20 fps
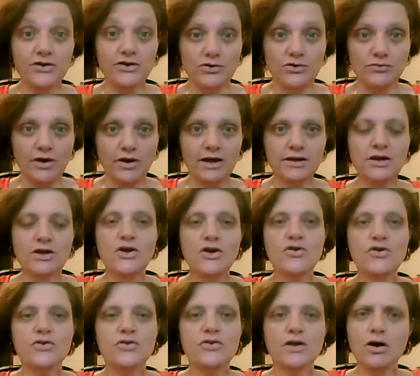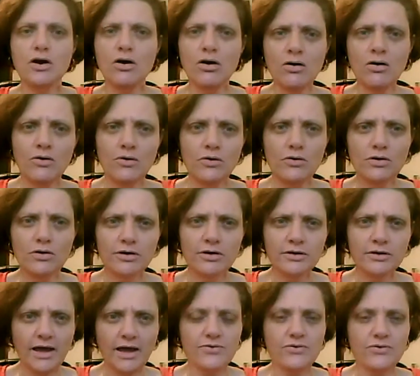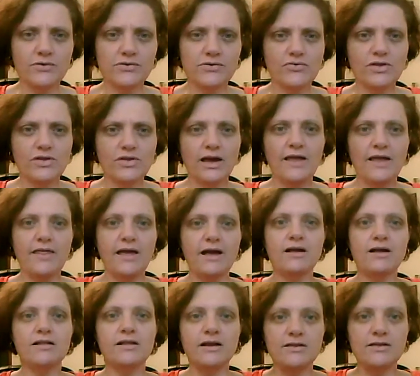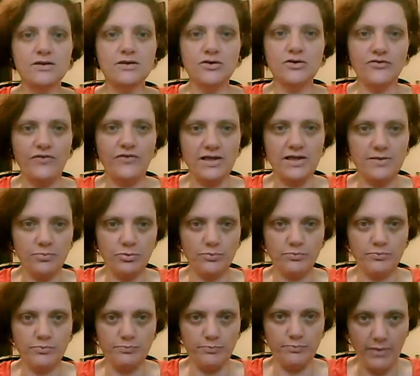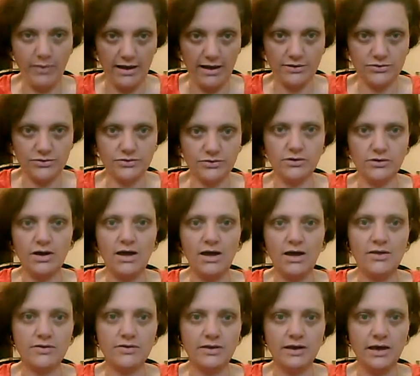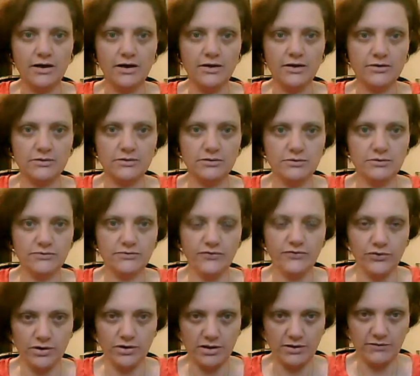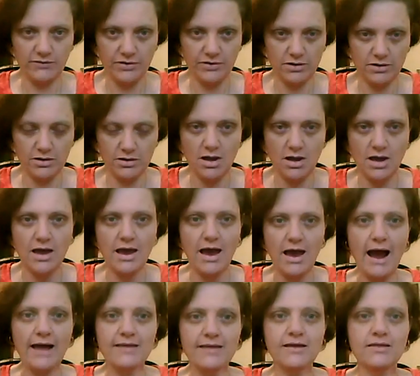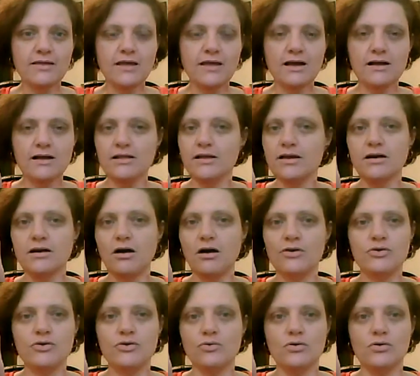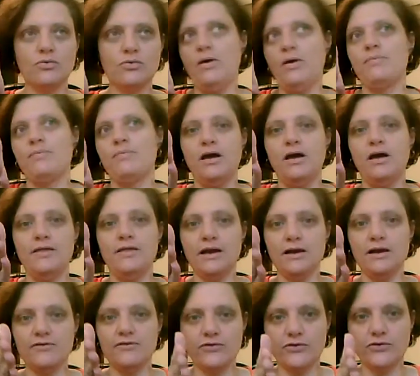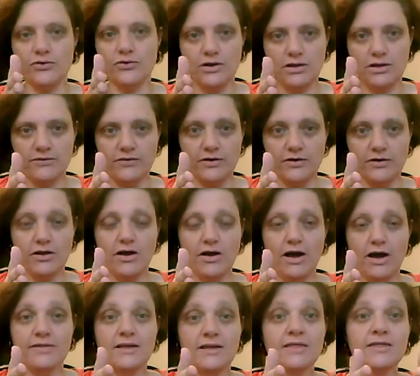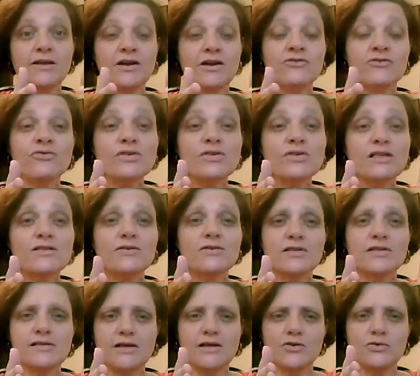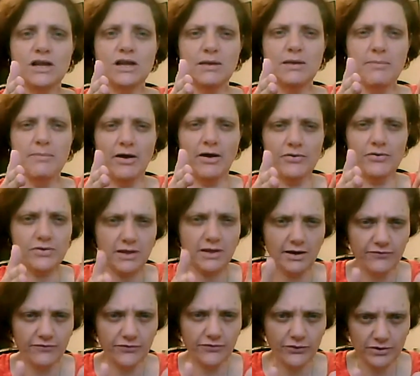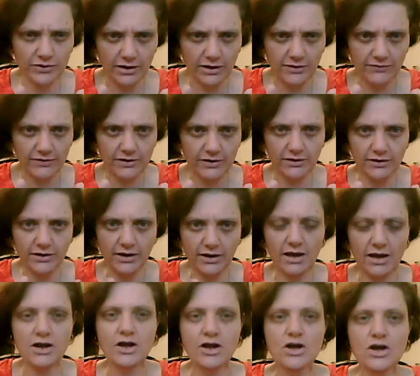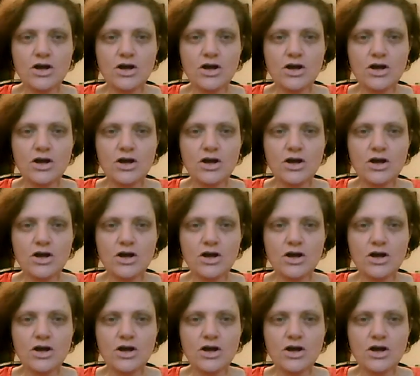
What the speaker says: you, right? So they go, oh, her cakes look interesting, and they click to your Facebook page, okay? So they get further down the funnel. And then they click on your website and they get further down the funnel. And then they're interested, so they send you an email, so they get further down the funnel again.